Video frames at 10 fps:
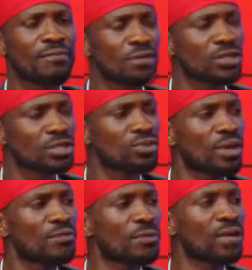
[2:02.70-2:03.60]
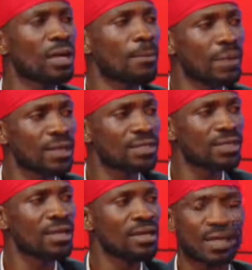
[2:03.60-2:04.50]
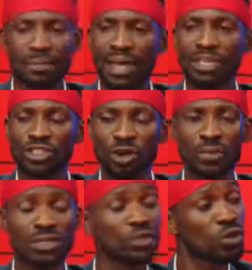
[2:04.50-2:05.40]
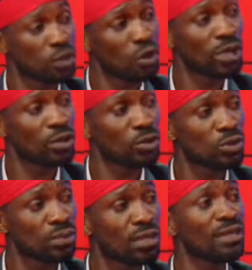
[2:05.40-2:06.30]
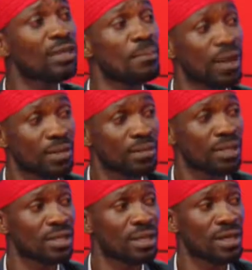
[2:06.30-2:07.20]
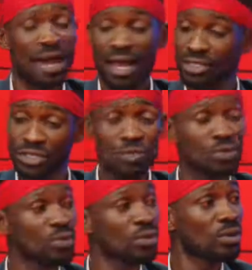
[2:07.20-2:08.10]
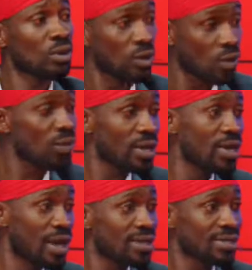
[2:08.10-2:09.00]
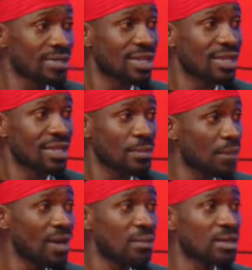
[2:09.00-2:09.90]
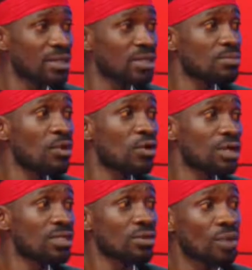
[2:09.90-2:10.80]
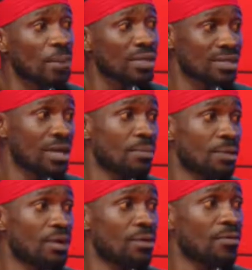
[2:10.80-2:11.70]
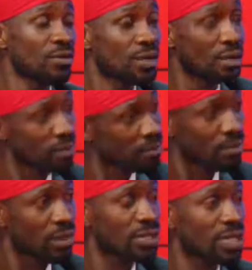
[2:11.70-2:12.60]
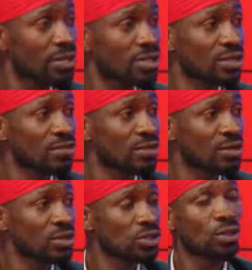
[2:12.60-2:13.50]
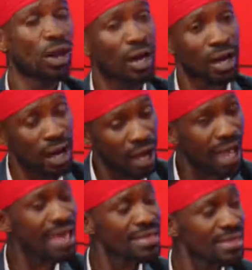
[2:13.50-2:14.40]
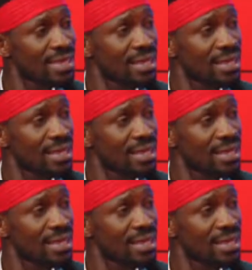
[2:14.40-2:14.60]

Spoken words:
my voters right from the campaigns that my job is not only going to be in the parliament. As you already understand that the parliament is more or less a rubber stamp for the executive. So I